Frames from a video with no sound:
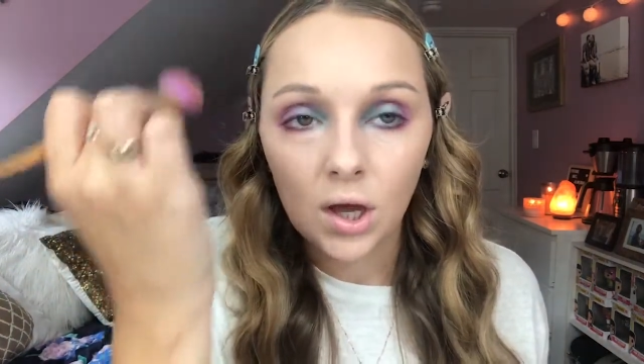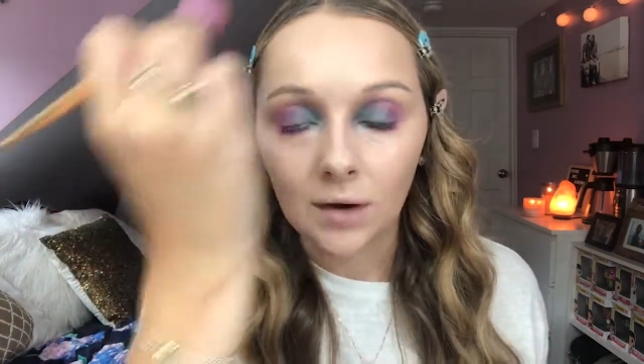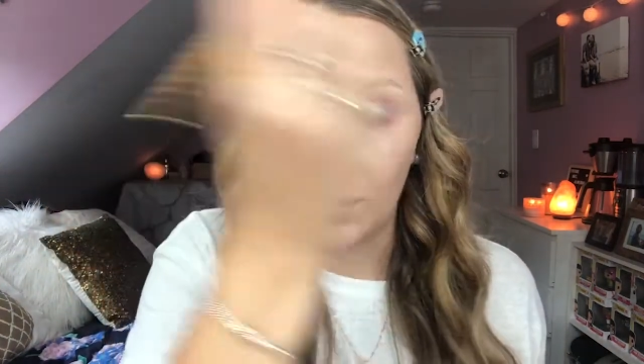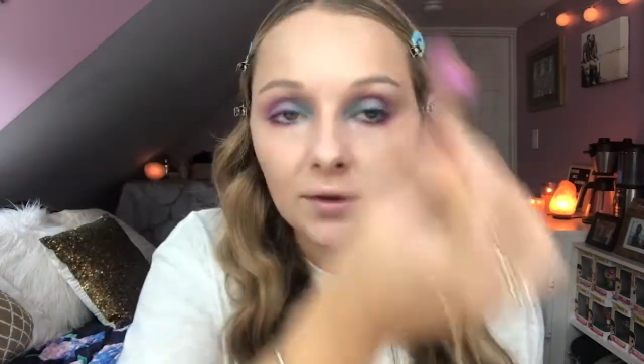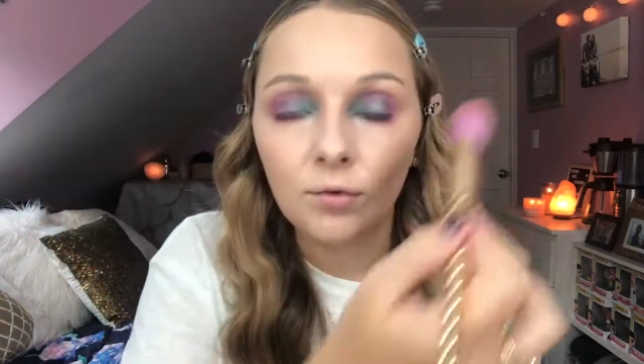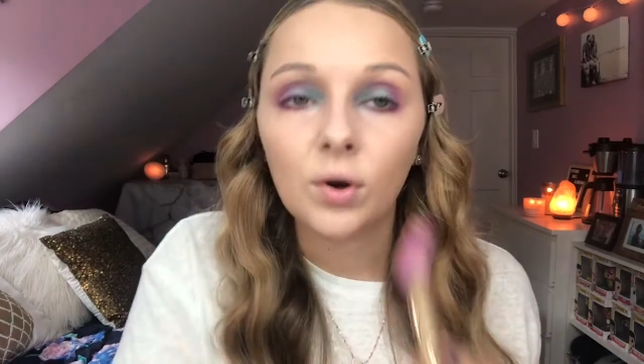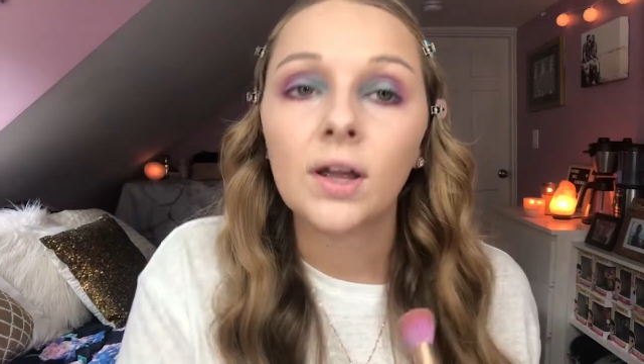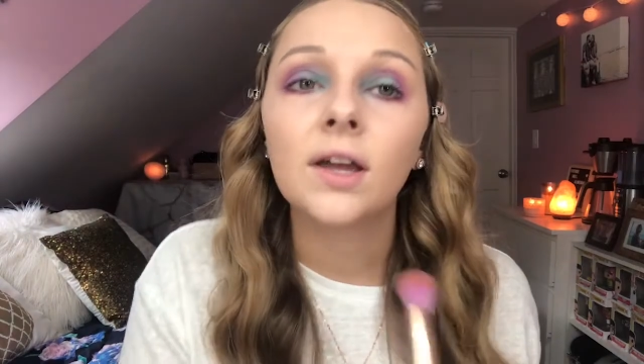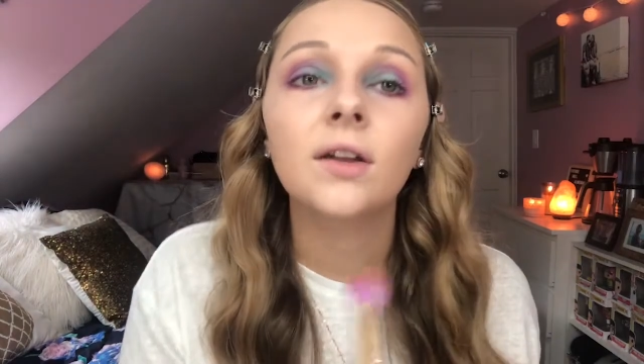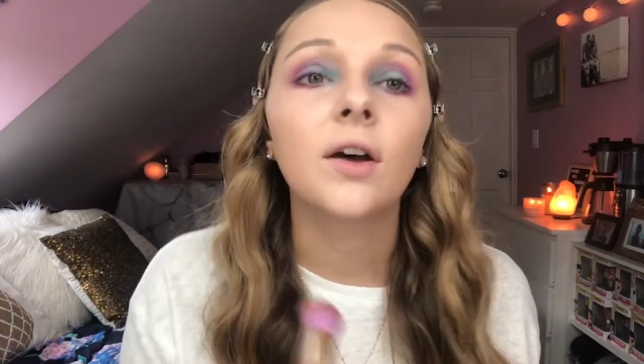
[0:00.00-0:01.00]
around the
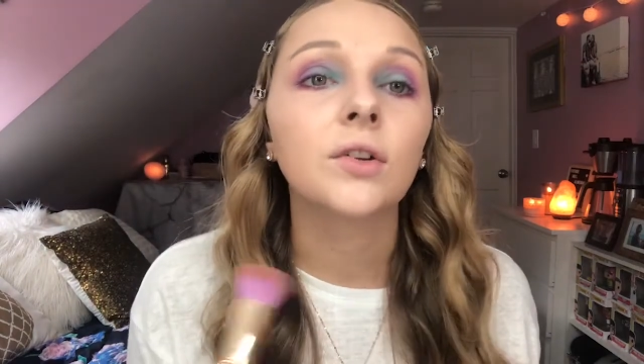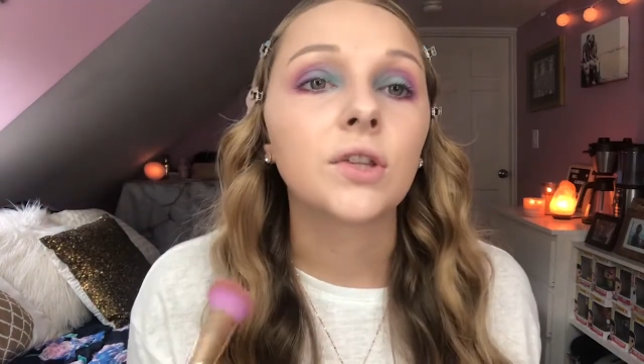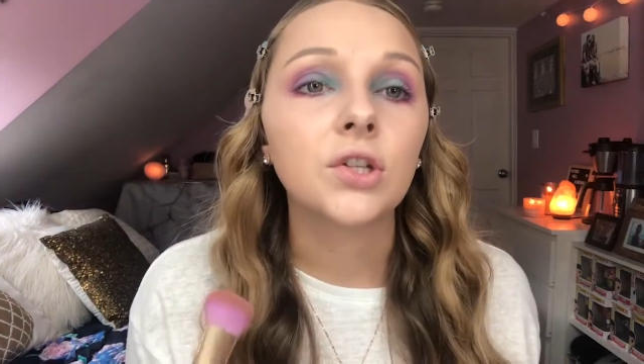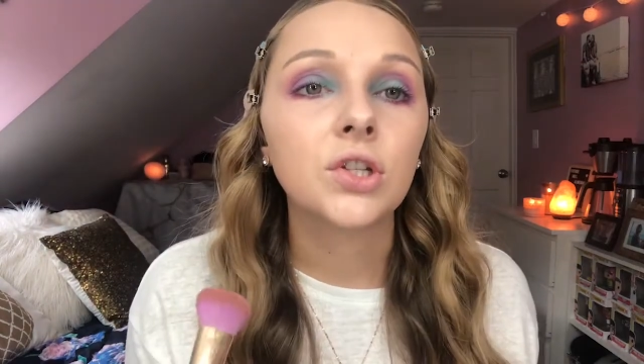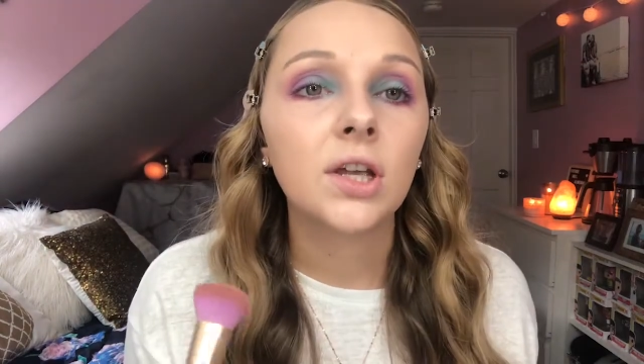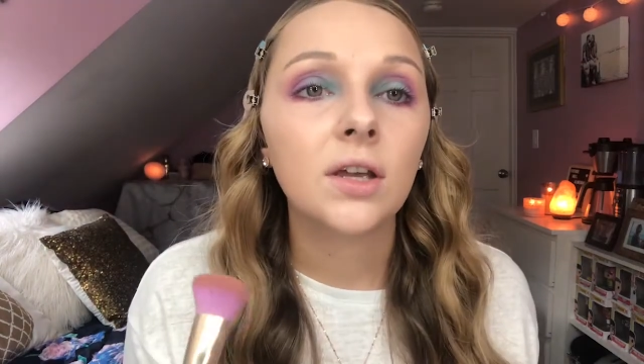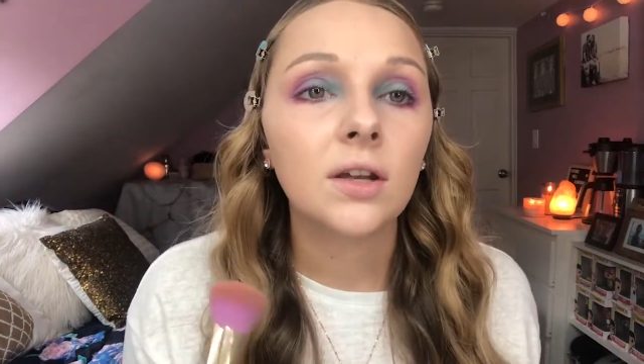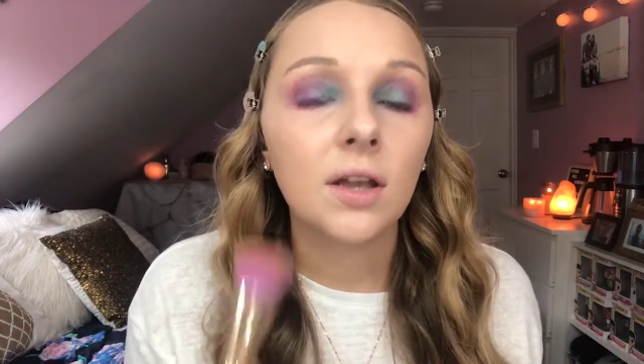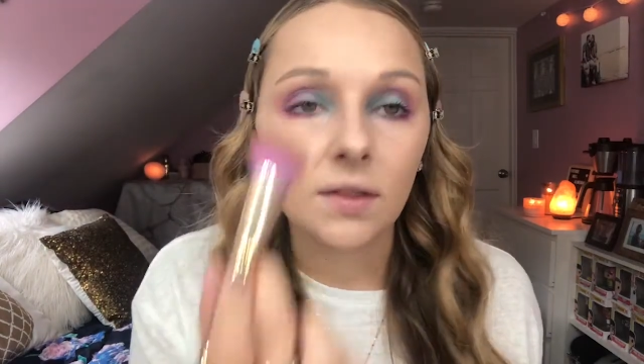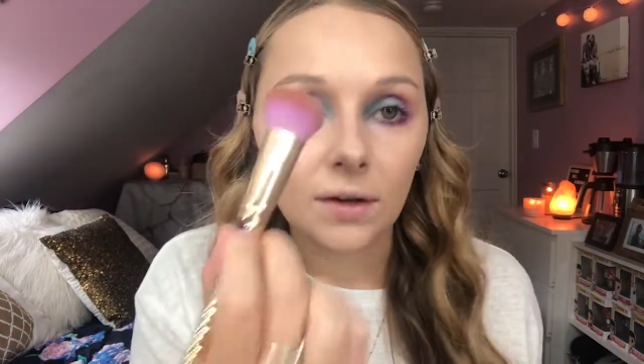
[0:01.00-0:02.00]
forehead, under the chin,
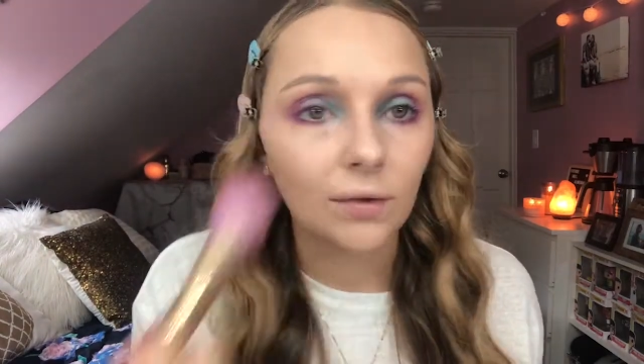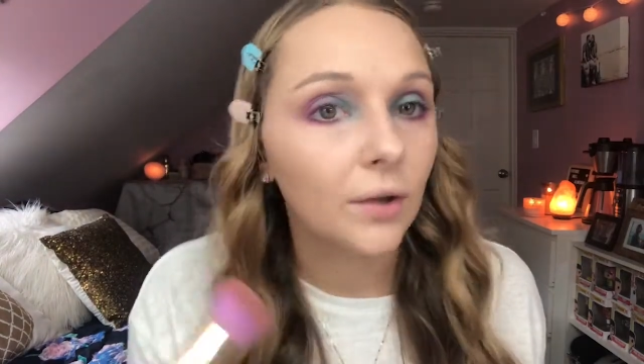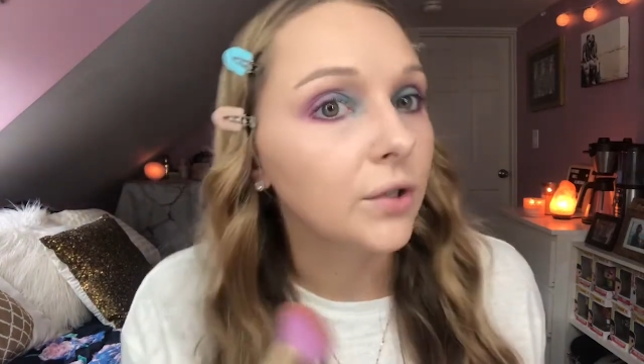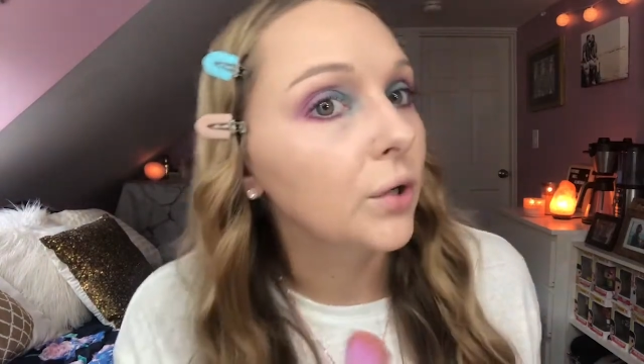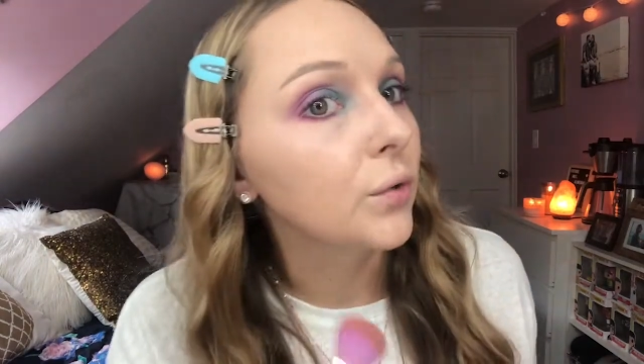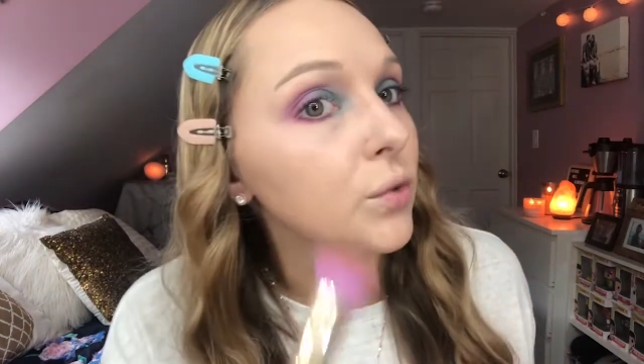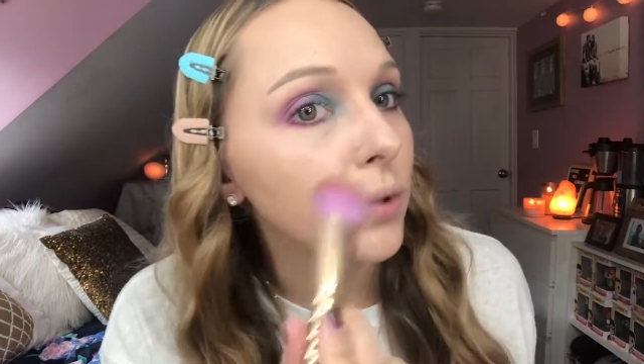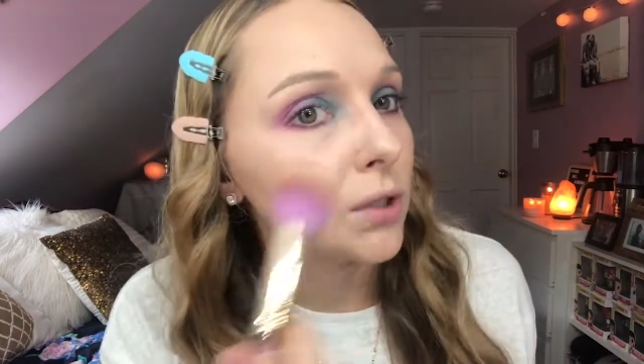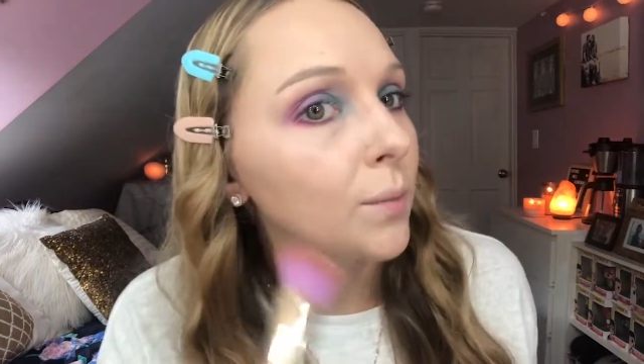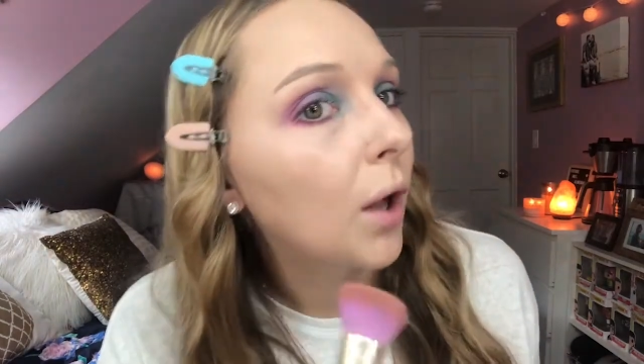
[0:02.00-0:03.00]
and then around the nose with
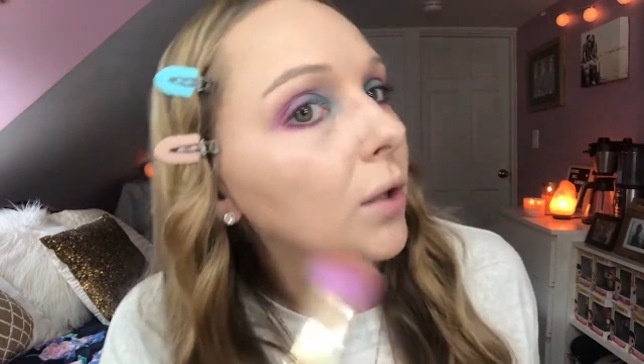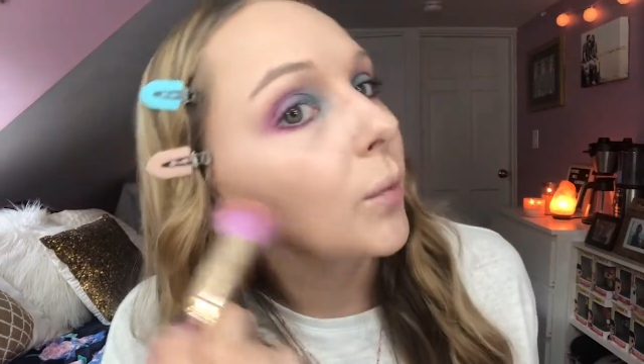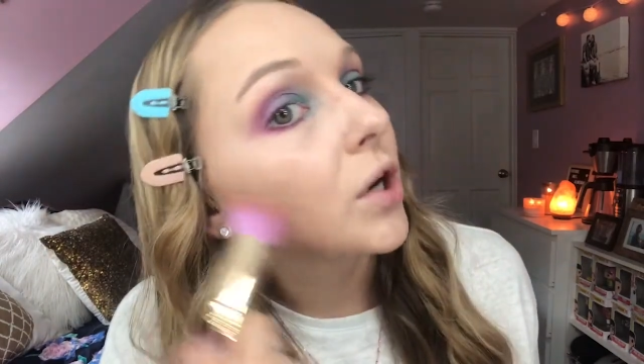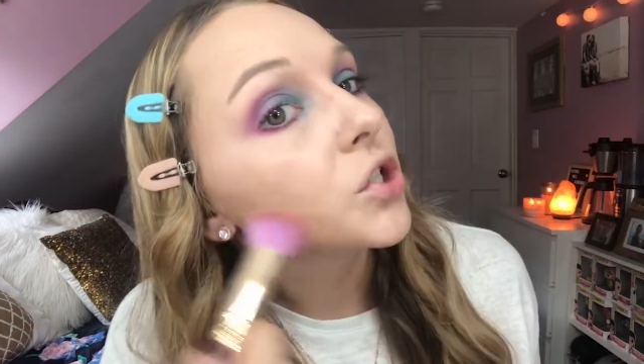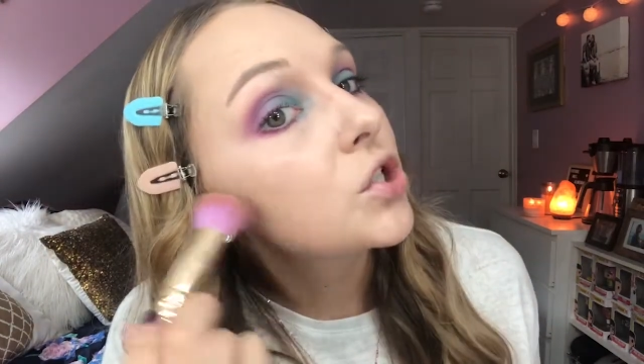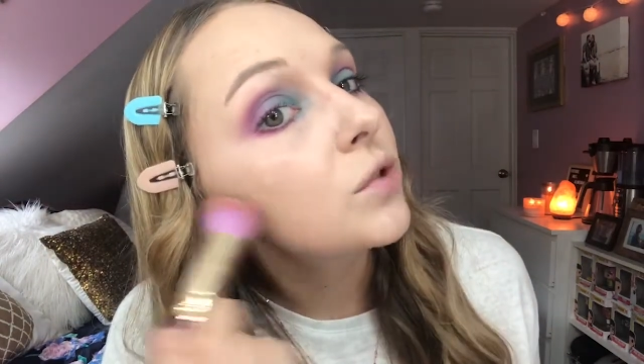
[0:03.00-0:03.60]
a smaller brush.